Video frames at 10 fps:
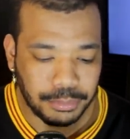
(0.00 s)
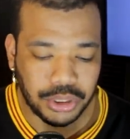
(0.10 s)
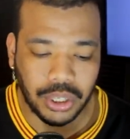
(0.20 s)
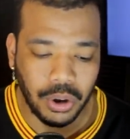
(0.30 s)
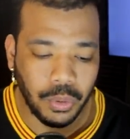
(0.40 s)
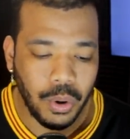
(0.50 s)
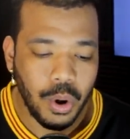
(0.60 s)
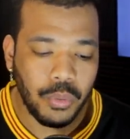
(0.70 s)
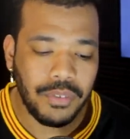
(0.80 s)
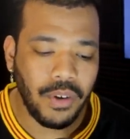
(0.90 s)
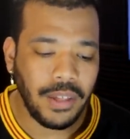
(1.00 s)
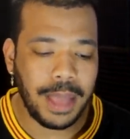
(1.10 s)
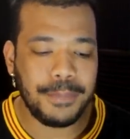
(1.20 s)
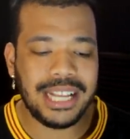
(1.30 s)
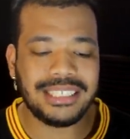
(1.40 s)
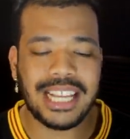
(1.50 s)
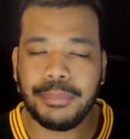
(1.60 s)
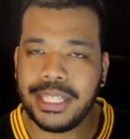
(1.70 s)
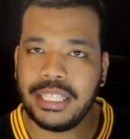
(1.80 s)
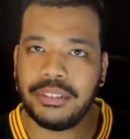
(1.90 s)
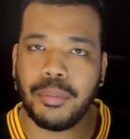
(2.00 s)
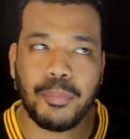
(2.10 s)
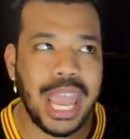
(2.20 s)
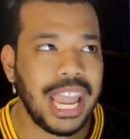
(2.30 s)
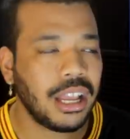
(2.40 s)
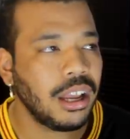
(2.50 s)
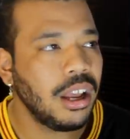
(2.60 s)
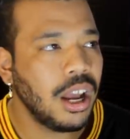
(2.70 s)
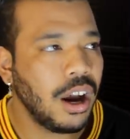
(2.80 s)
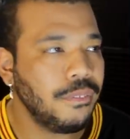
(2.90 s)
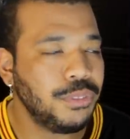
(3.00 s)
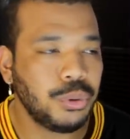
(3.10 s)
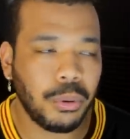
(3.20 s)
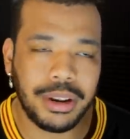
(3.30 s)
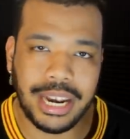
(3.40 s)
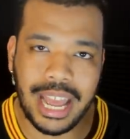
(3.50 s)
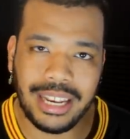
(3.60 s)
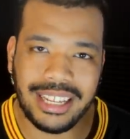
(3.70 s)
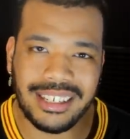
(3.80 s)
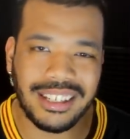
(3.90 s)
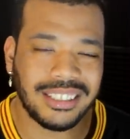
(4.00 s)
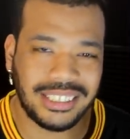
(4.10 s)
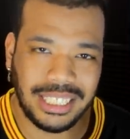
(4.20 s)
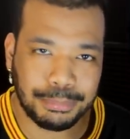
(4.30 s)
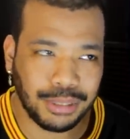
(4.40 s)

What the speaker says: So with all that being said, I'm going to get the pick of Jordan Elliott a C+.